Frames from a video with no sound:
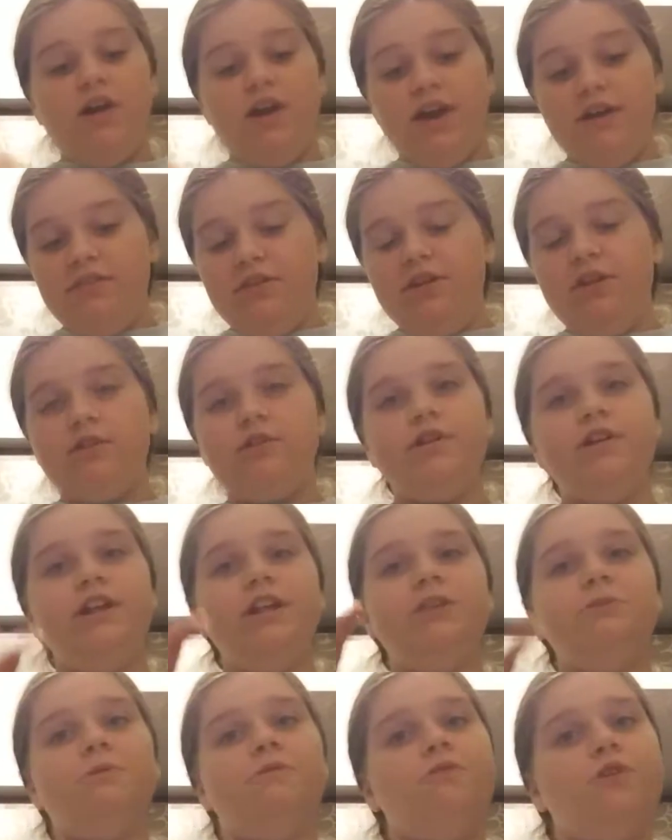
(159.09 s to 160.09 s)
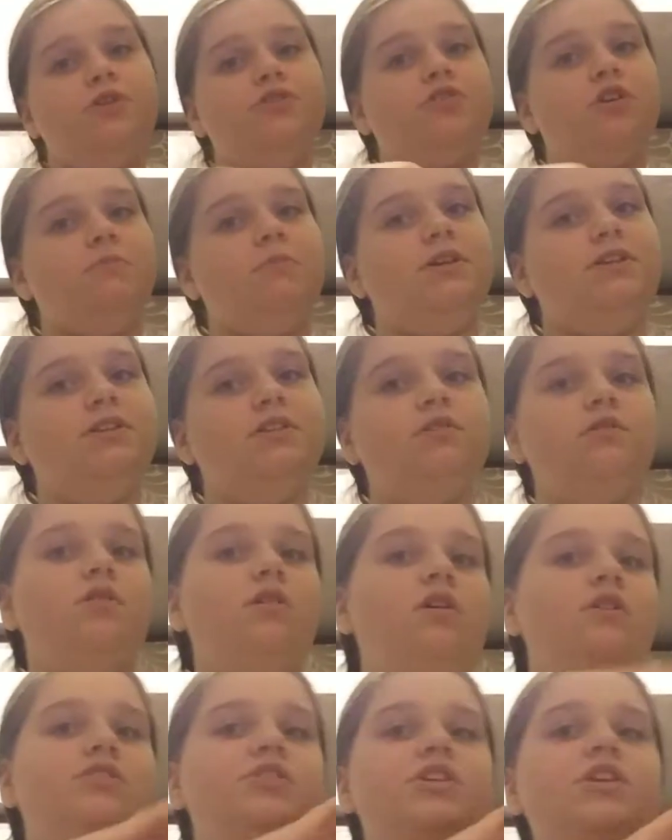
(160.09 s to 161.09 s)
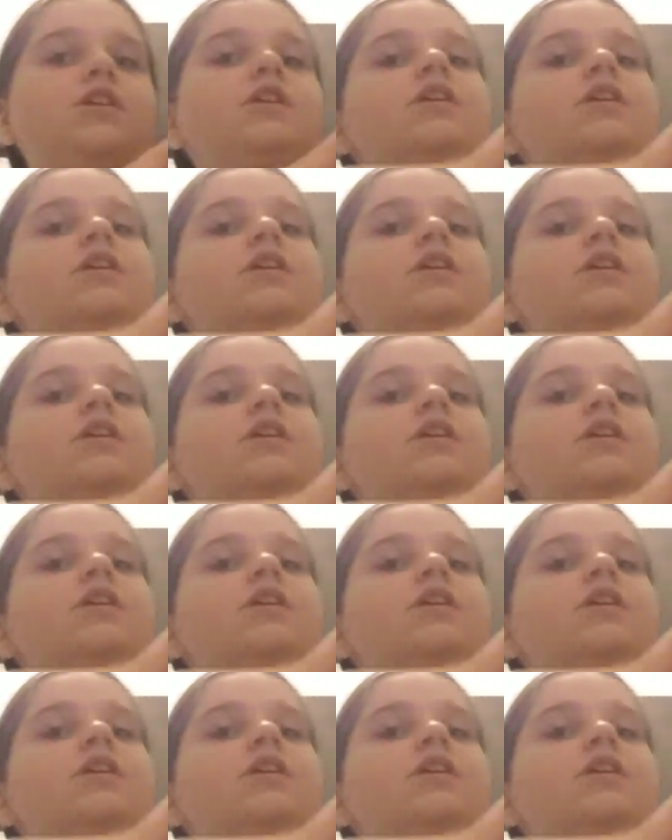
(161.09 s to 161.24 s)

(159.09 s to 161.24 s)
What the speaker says: in the ingredients before you start mixing, or else